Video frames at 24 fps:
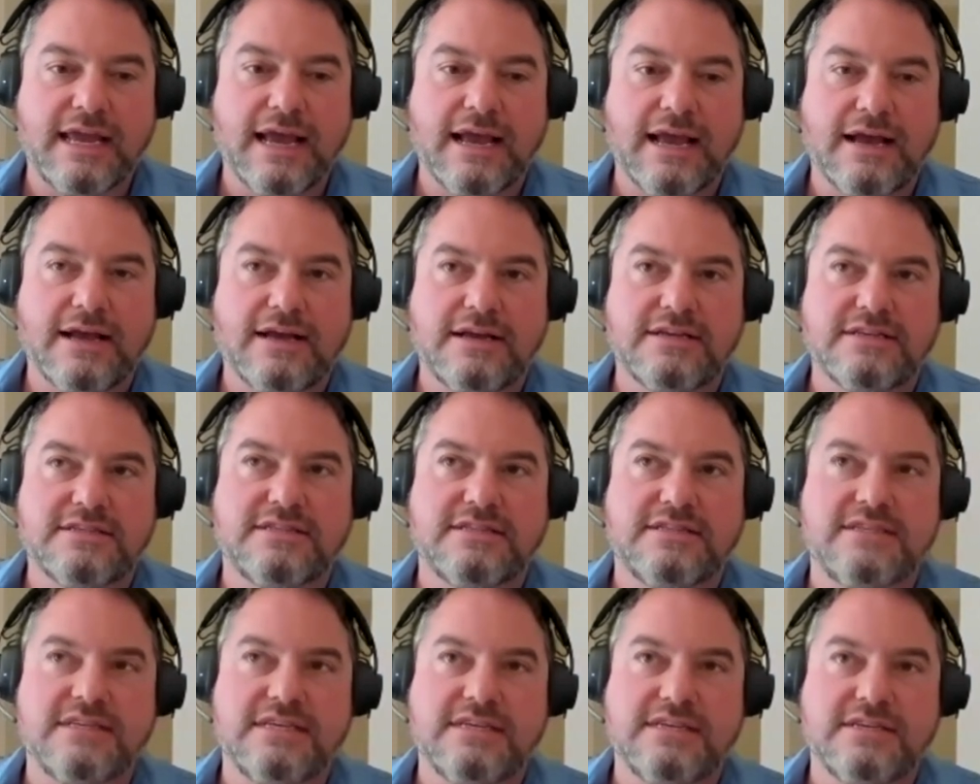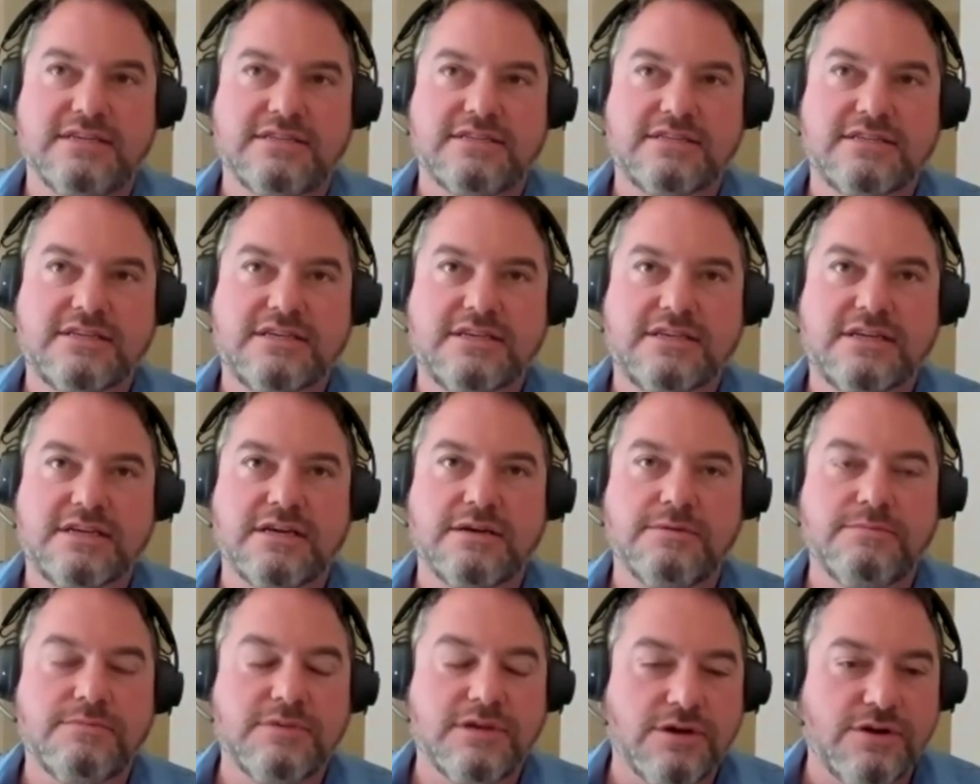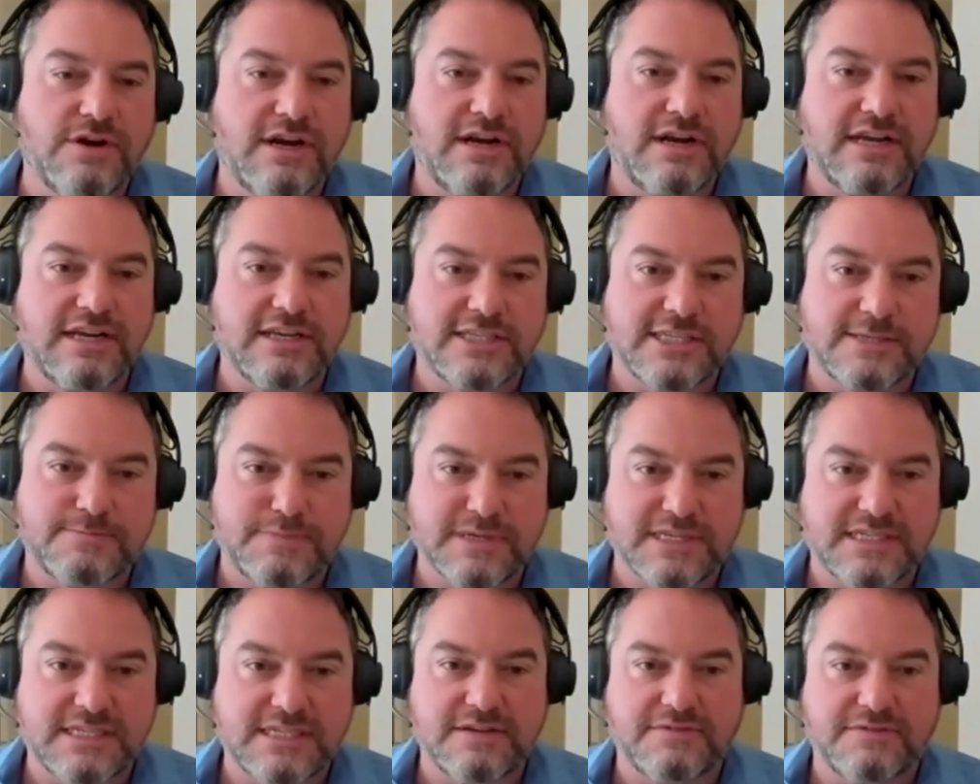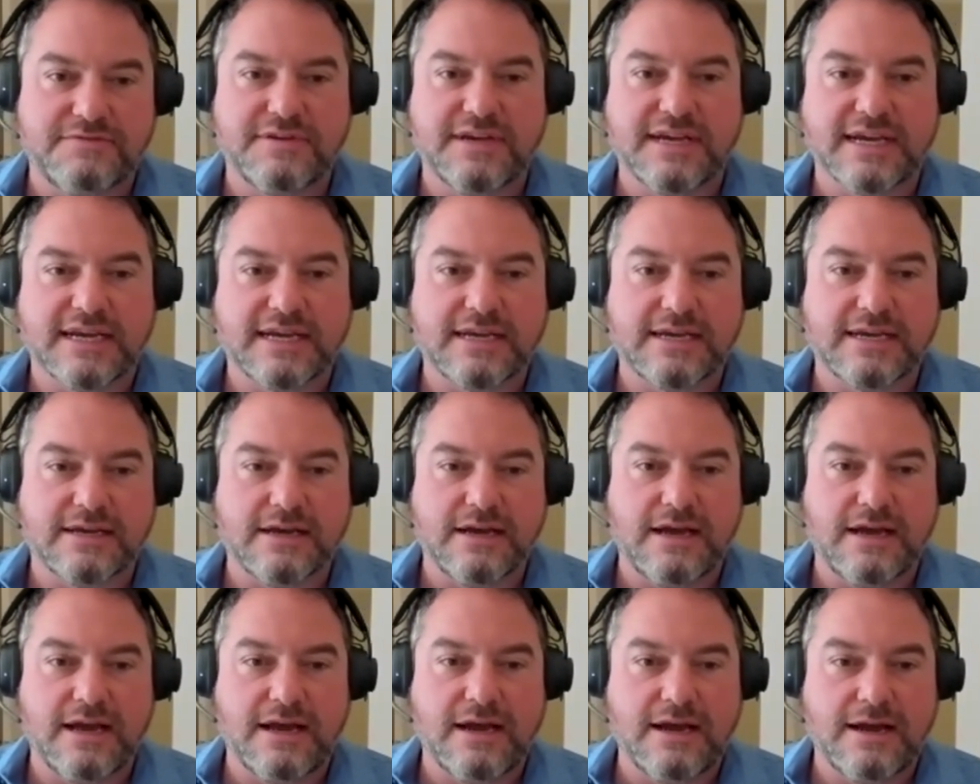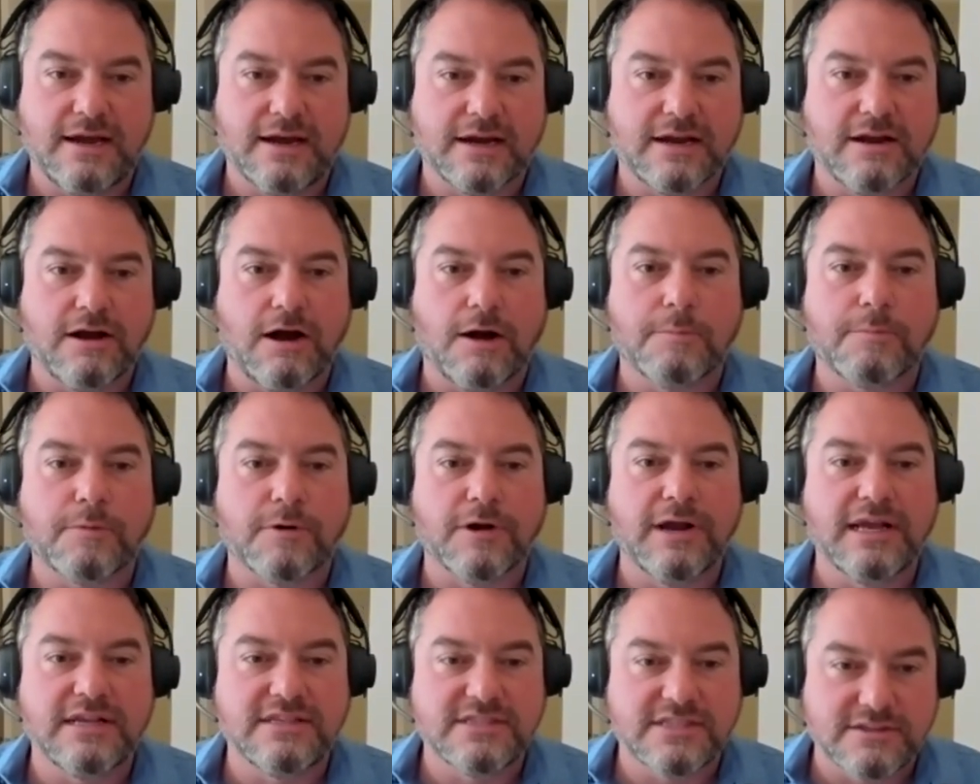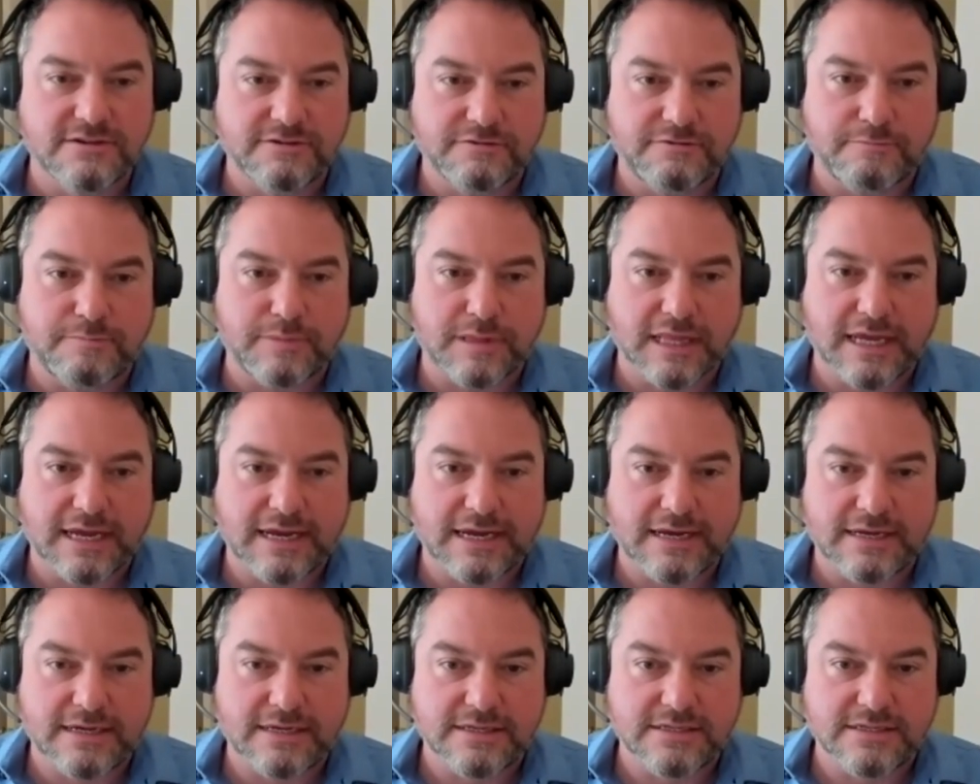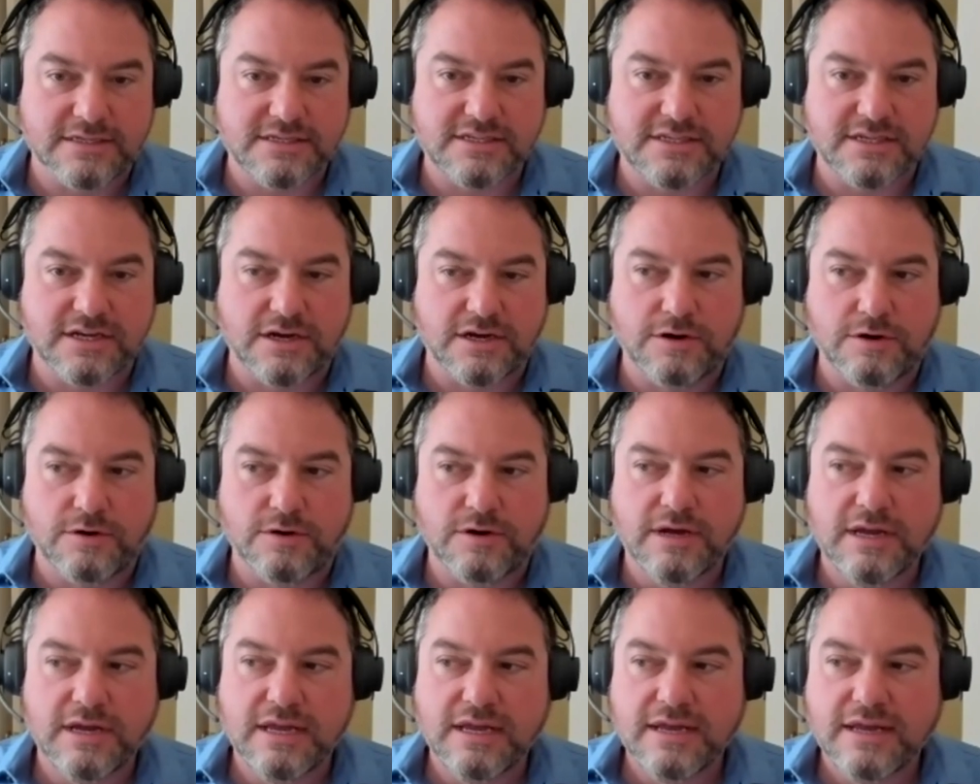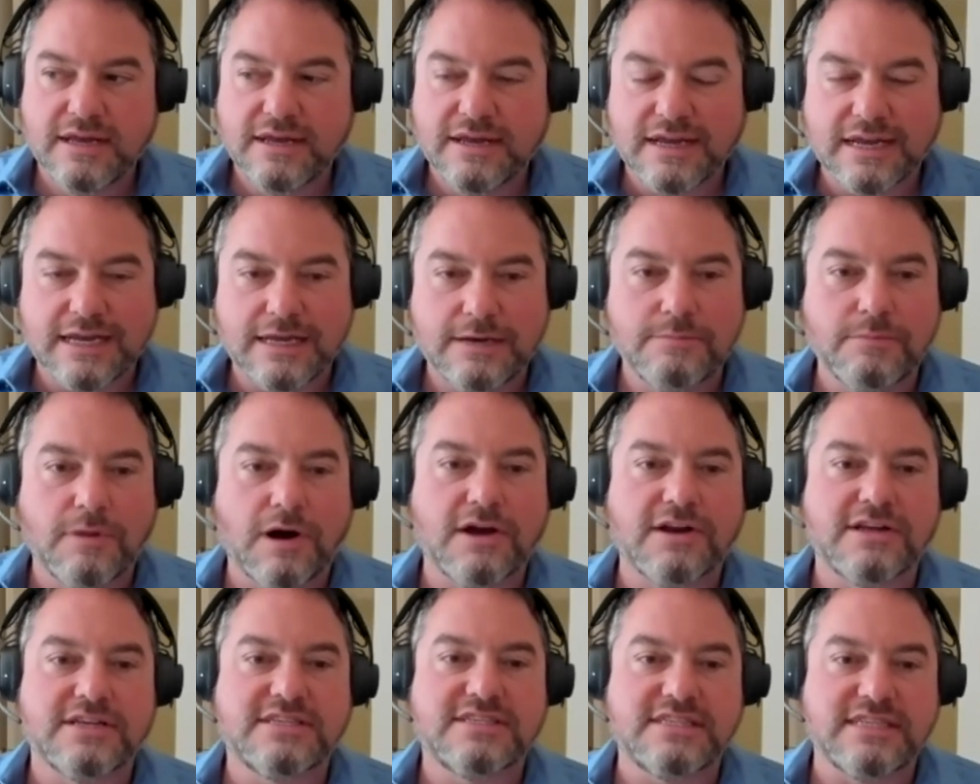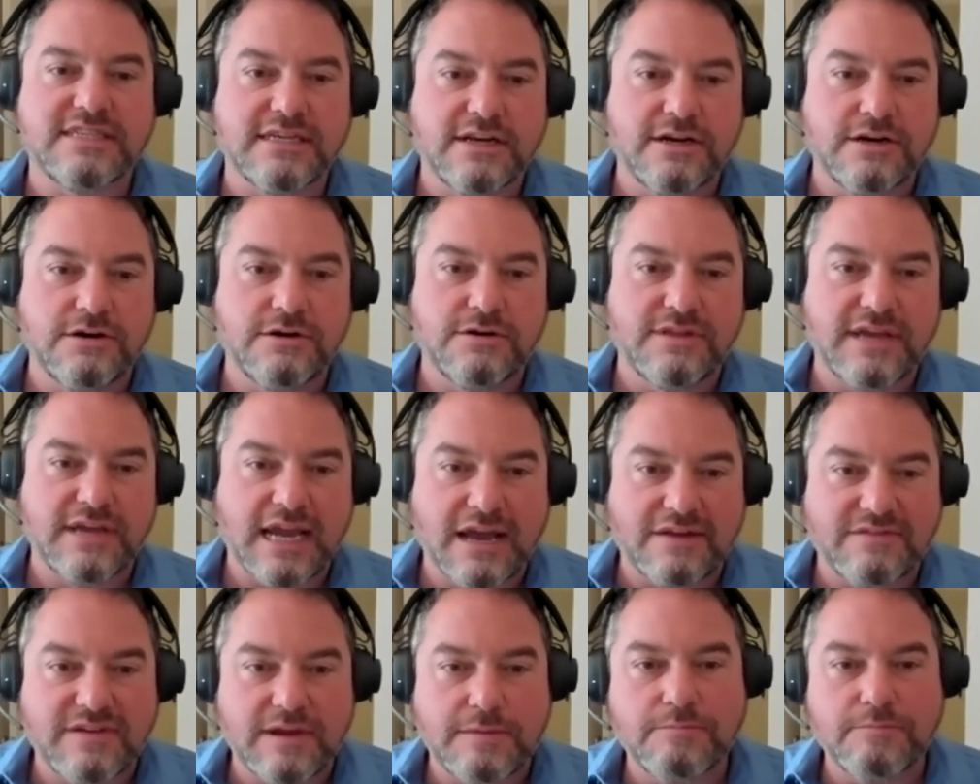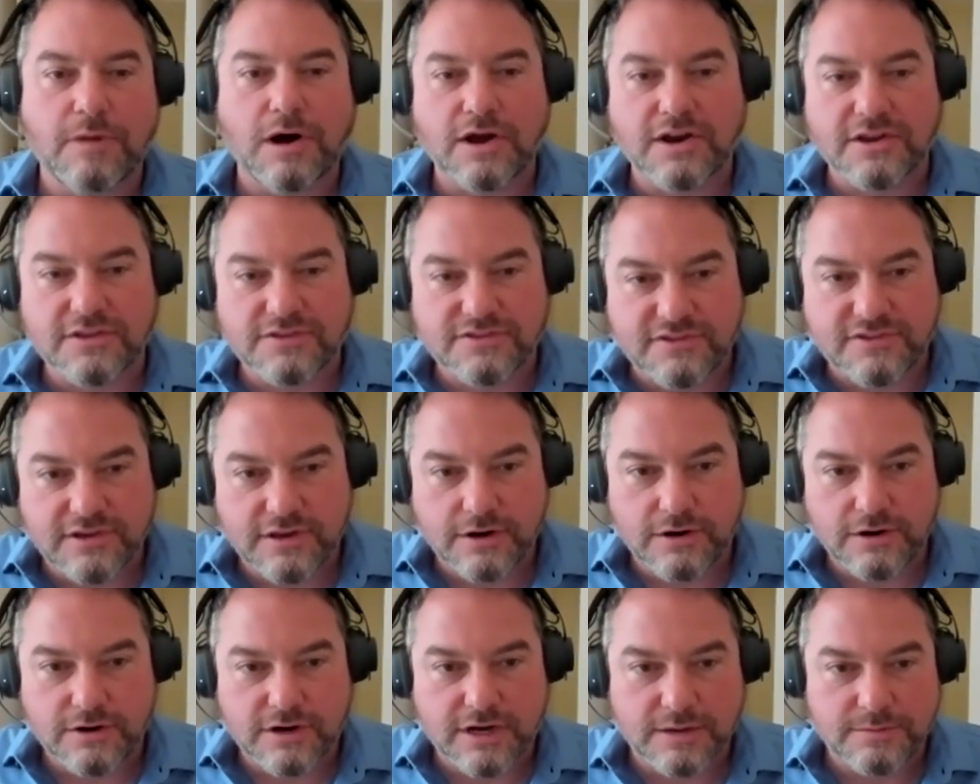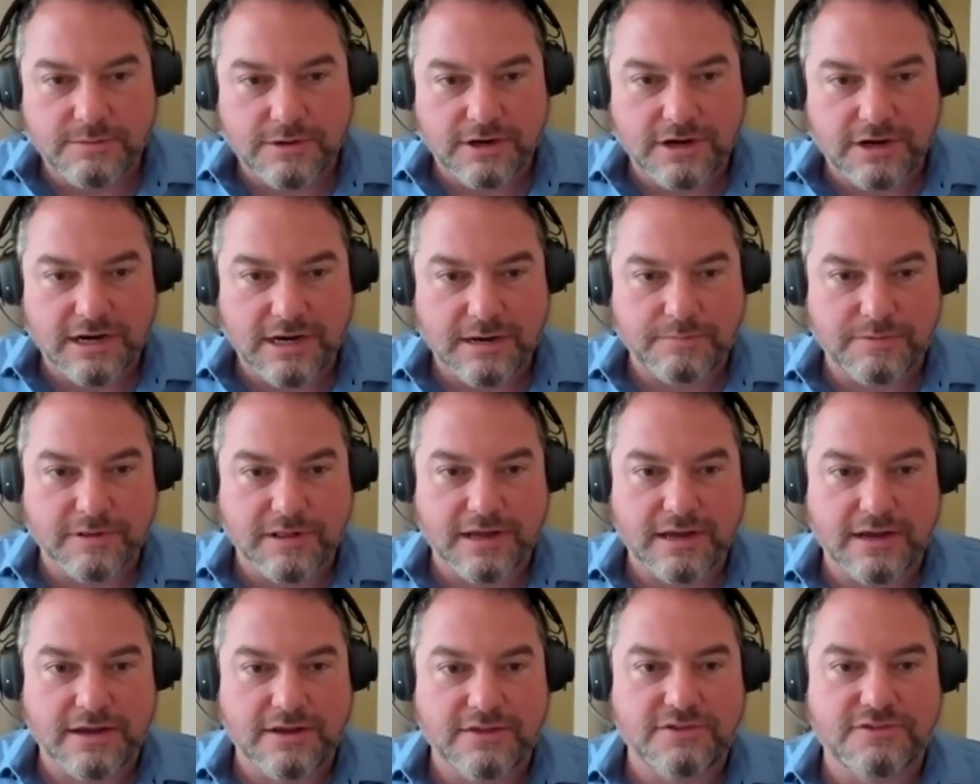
has these community specific comprehensive plans. So in Montecito, they have a Montecito community plan.